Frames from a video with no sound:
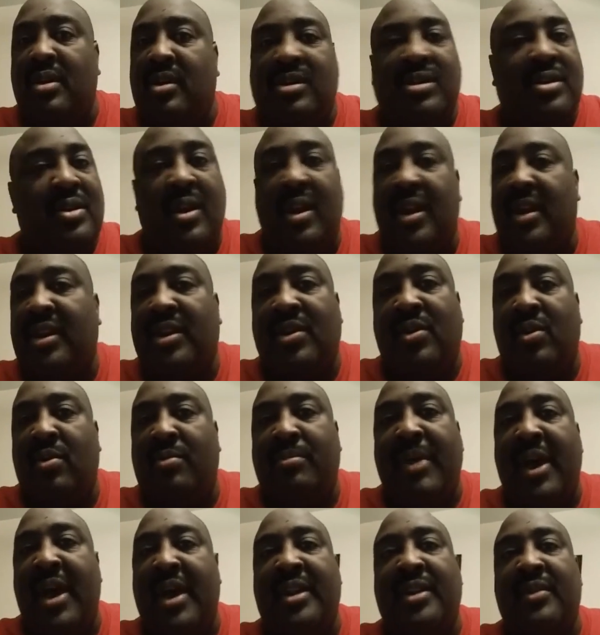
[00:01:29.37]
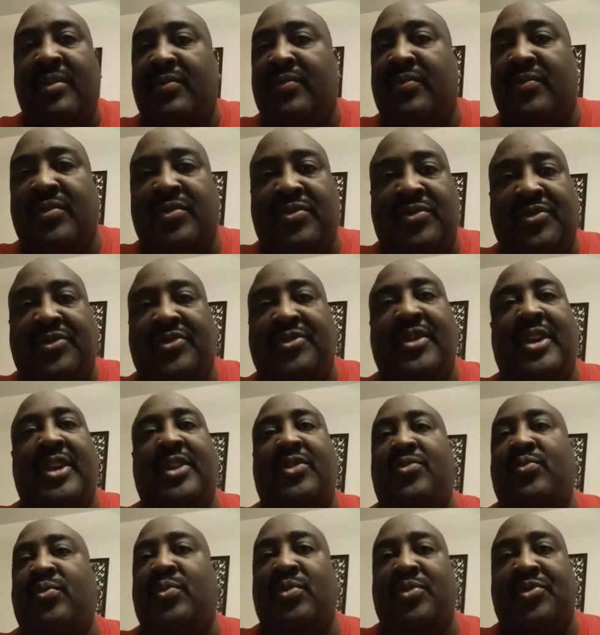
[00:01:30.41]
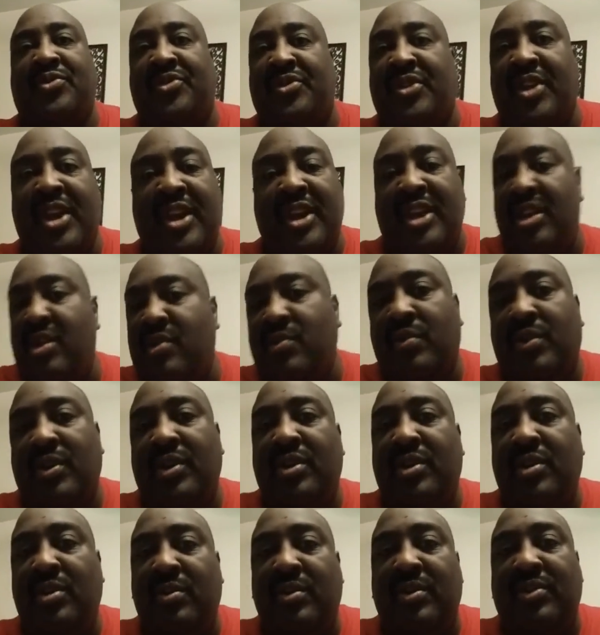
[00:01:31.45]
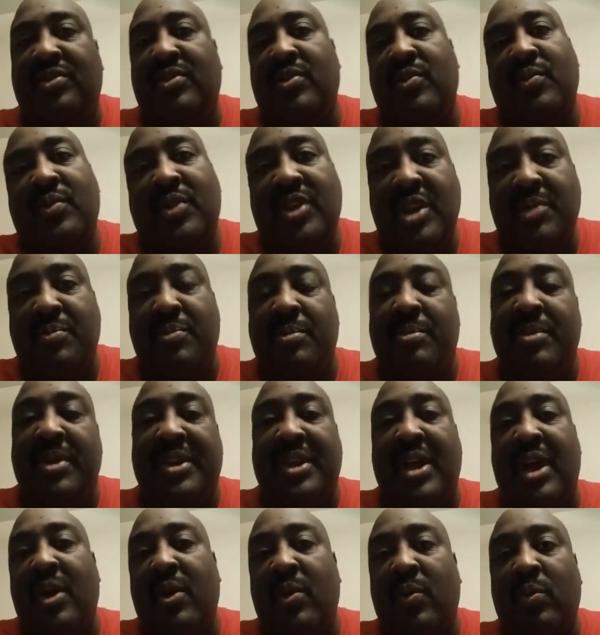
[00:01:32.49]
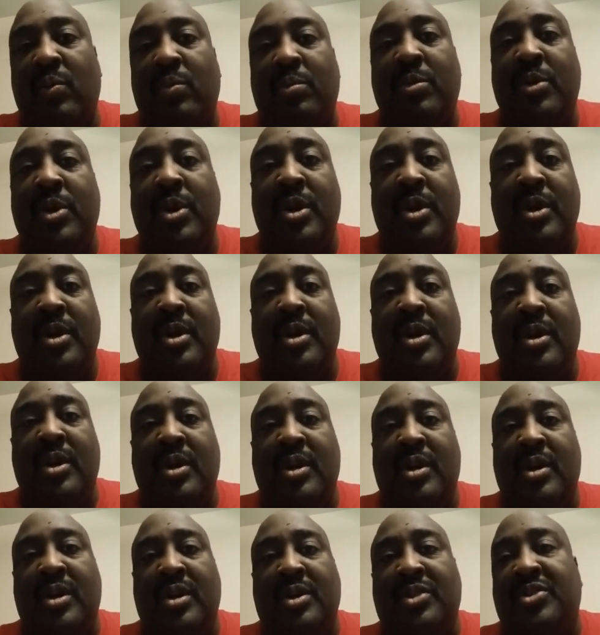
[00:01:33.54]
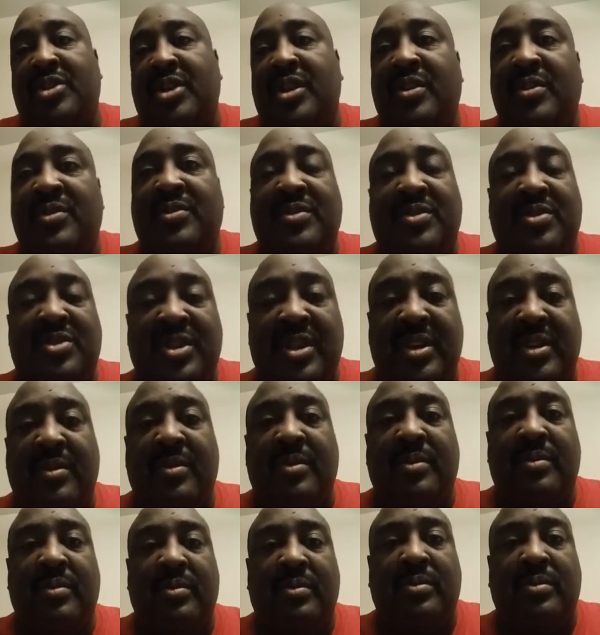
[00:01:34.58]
There ain't no amount of sexual study you can do that's gonna keep him at home. A cheater's a cheater.